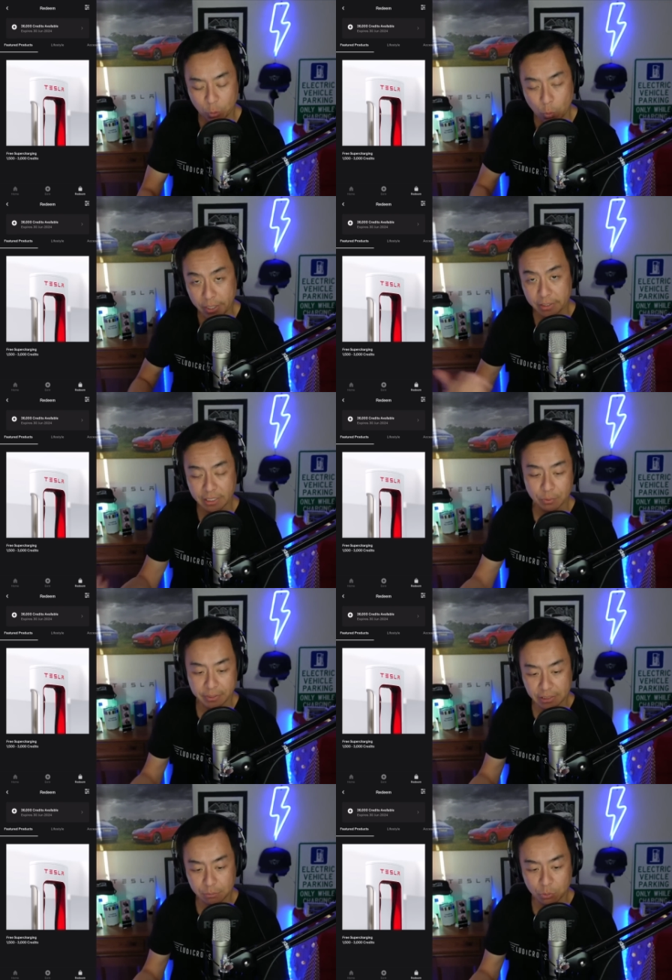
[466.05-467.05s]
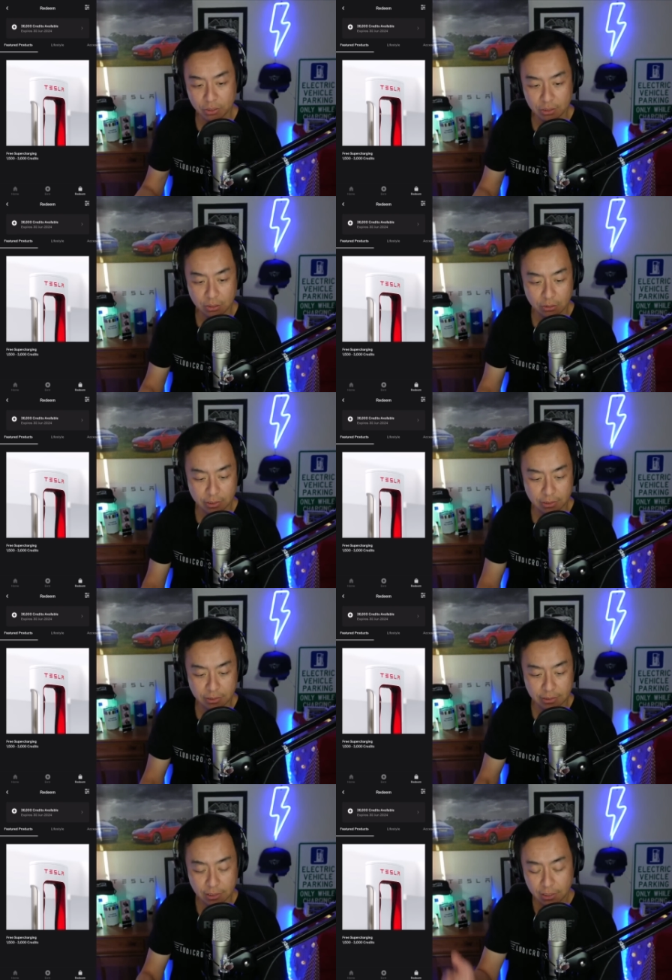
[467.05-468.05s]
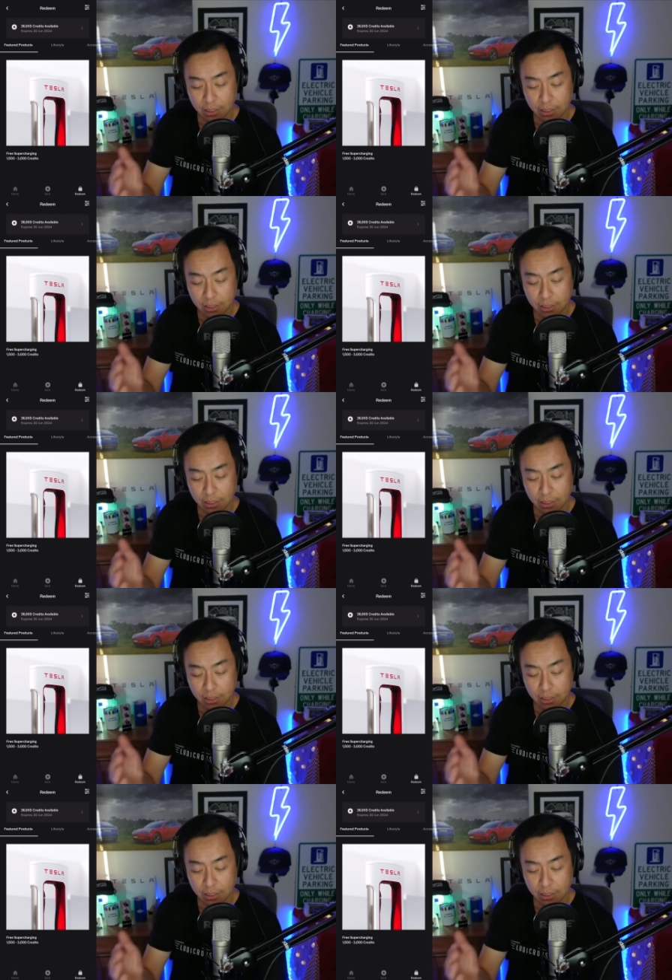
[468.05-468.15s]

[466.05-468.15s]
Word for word: what can I get with these points? So let's see.